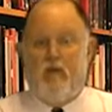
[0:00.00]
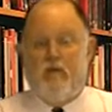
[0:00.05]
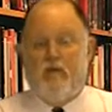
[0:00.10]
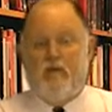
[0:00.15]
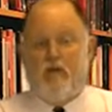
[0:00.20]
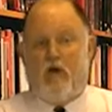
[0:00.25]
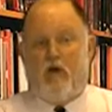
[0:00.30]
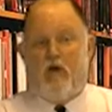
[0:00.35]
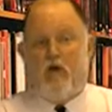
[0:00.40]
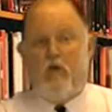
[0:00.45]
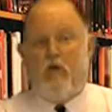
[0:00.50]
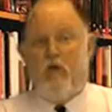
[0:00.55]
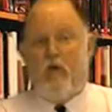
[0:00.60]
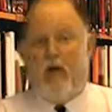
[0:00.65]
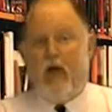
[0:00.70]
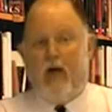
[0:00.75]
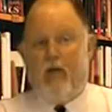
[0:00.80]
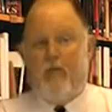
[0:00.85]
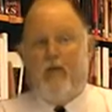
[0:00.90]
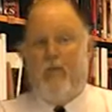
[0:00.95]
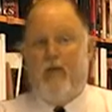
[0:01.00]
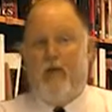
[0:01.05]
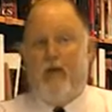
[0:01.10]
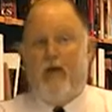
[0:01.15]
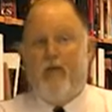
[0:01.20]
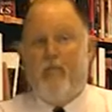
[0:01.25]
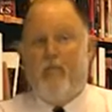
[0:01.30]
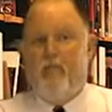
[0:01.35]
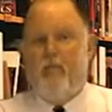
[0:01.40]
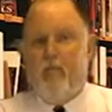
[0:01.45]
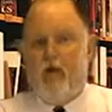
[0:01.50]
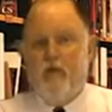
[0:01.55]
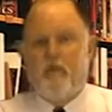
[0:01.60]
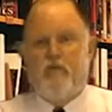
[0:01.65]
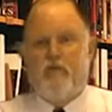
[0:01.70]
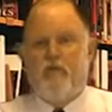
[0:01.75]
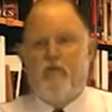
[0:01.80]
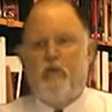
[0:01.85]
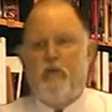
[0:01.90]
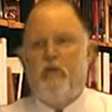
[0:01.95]
So I would bet
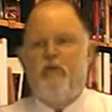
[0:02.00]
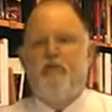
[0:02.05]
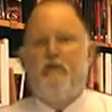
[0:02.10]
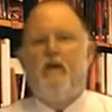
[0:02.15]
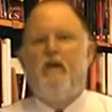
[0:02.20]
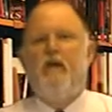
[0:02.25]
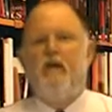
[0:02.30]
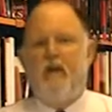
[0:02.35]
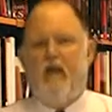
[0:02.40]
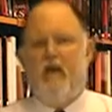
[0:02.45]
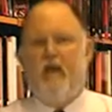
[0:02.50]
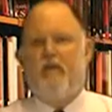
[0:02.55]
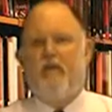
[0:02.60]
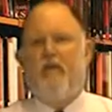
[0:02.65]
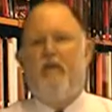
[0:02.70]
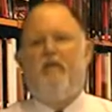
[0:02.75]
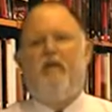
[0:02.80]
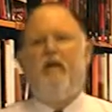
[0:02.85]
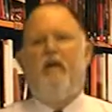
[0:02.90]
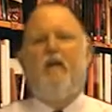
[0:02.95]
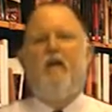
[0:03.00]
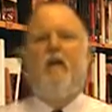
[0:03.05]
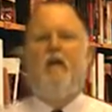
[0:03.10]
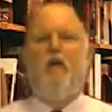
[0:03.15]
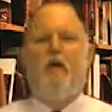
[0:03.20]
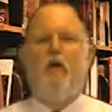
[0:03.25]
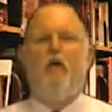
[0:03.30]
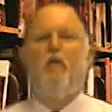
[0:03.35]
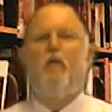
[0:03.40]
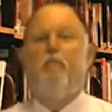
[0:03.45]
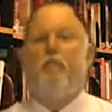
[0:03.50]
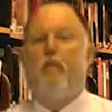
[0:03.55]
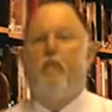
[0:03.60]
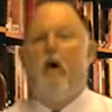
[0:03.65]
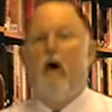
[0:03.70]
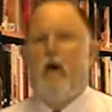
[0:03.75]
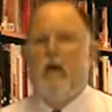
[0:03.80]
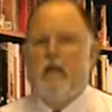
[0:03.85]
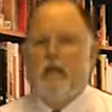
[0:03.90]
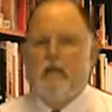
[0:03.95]
most of you would say, yes, I've had a Coke
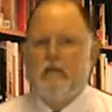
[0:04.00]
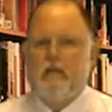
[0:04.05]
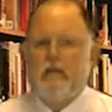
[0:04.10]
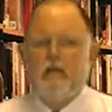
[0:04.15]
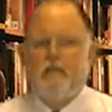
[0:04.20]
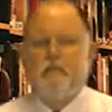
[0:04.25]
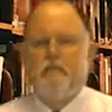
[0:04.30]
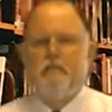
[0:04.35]
product.